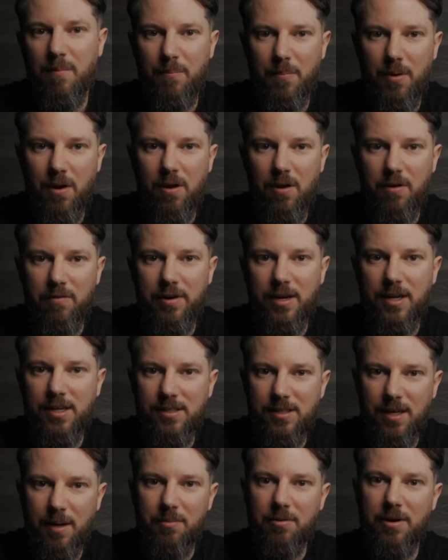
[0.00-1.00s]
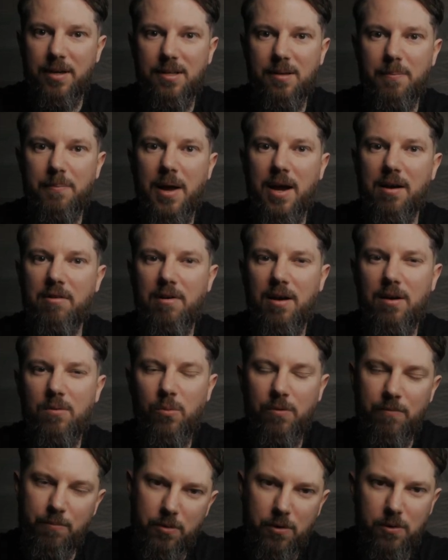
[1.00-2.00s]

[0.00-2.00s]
blurry, separated background with